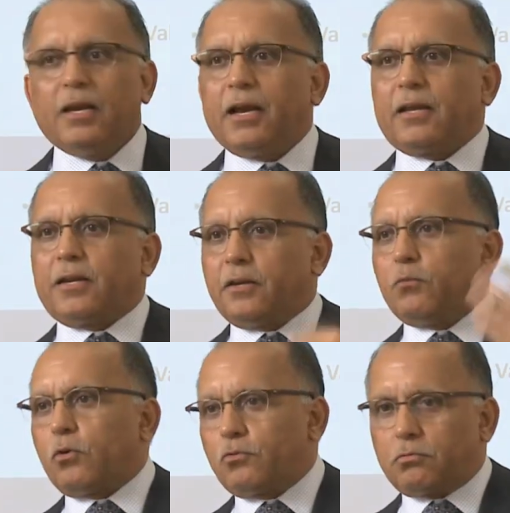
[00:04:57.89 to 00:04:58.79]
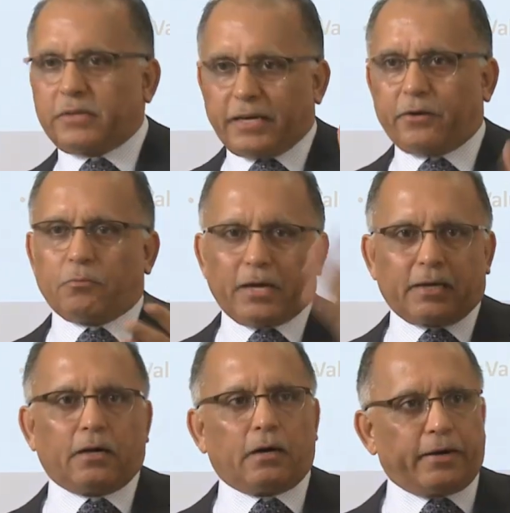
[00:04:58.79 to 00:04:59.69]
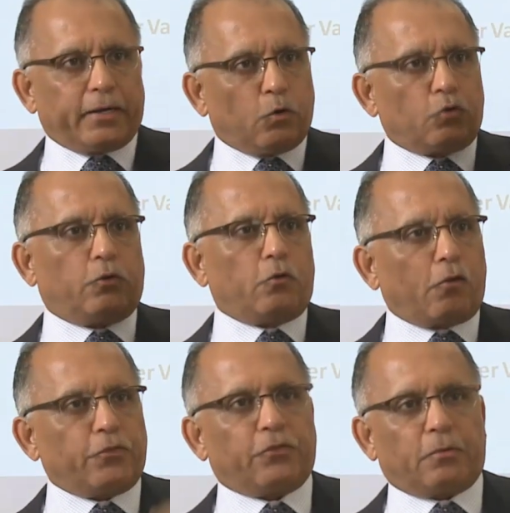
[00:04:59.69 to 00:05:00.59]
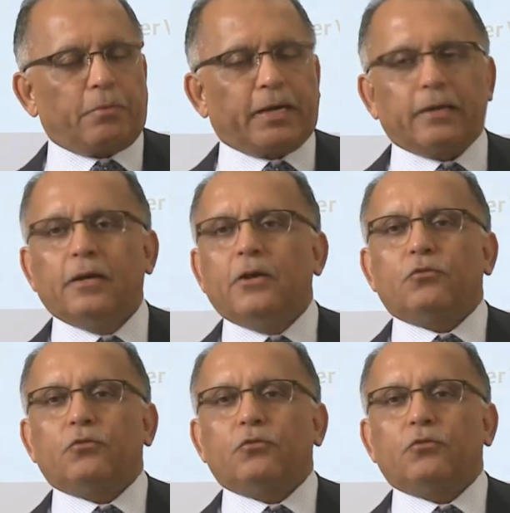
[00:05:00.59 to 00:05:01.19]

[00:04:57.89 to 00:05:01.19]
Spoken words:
and I didn't want to get into my car and go to the office and bring it.